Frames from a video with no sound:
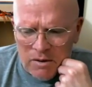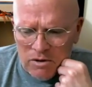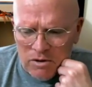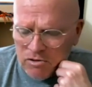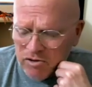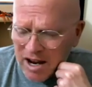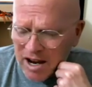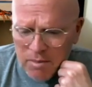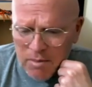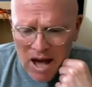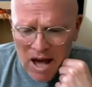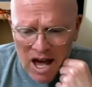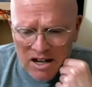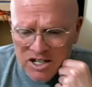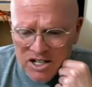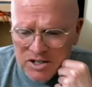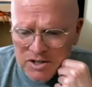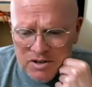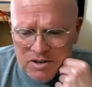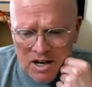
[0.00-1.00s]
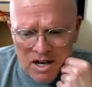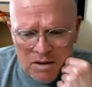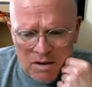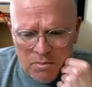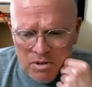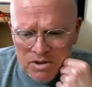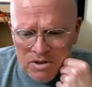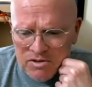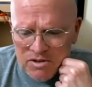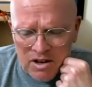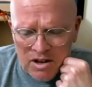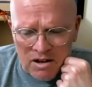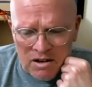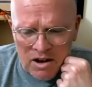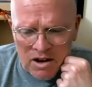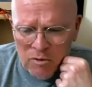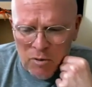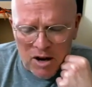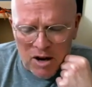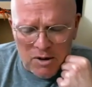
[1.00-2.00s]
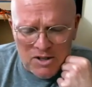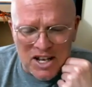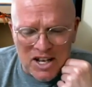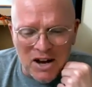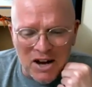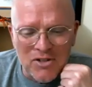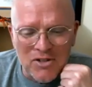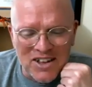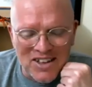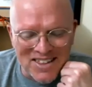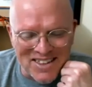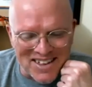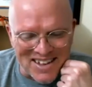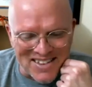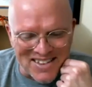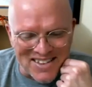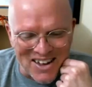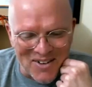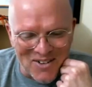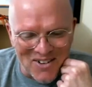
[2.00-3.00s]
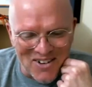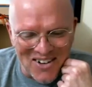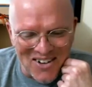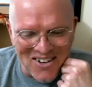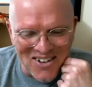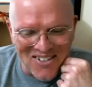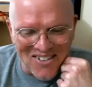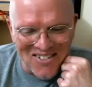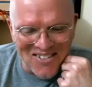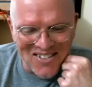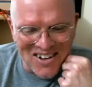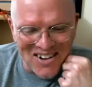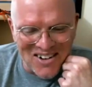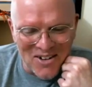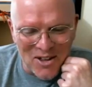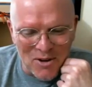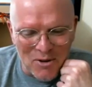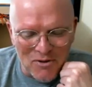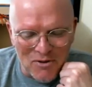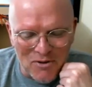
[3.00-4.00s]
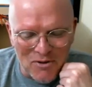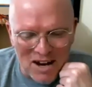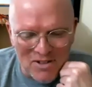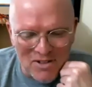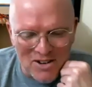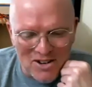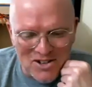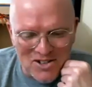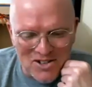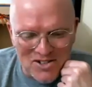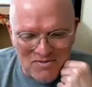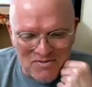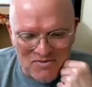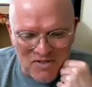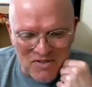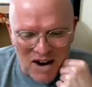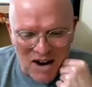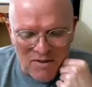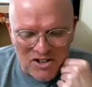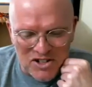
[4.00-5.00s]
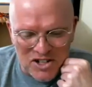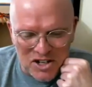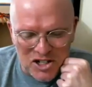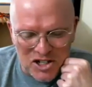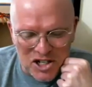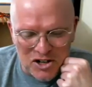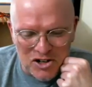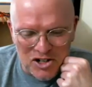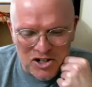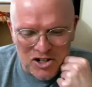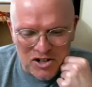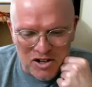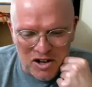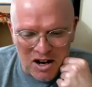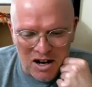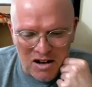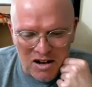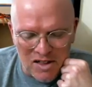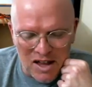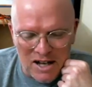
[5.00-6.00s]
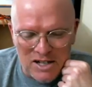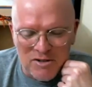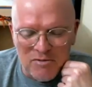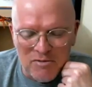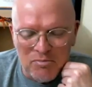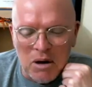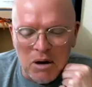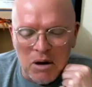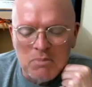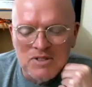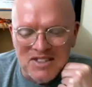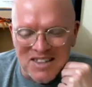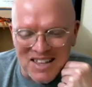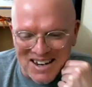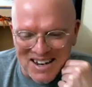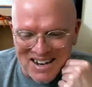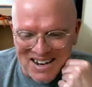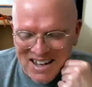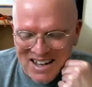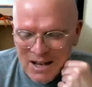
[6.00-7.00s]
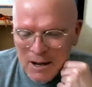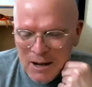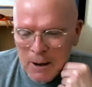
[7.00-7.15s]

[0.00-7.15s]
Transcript: Great match, uh, but the, everybody was healthy then. They were all, you know, they were five years, five or six years uh, less of bumps then.